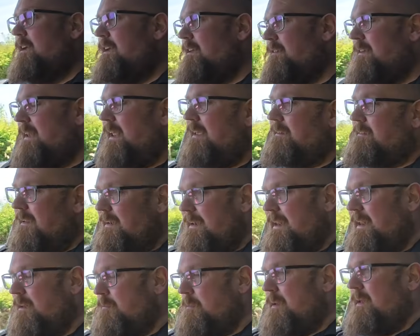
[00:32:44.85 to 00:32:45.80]
So that's a
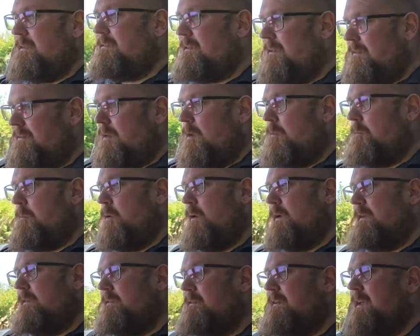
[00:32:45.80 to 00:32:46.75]
little bit
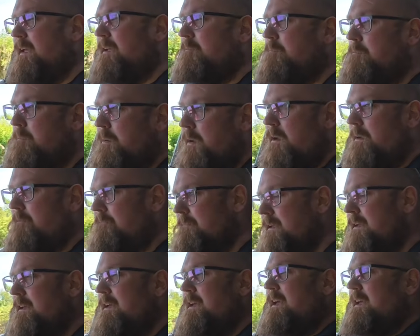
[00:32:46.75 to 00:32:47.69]
disappointing, but
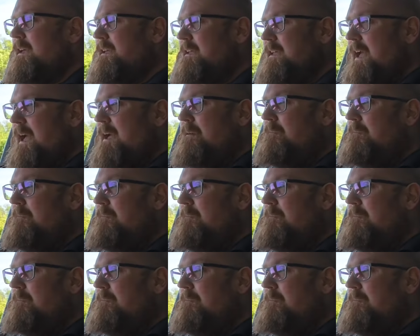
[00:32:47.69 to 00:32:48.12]
yeah,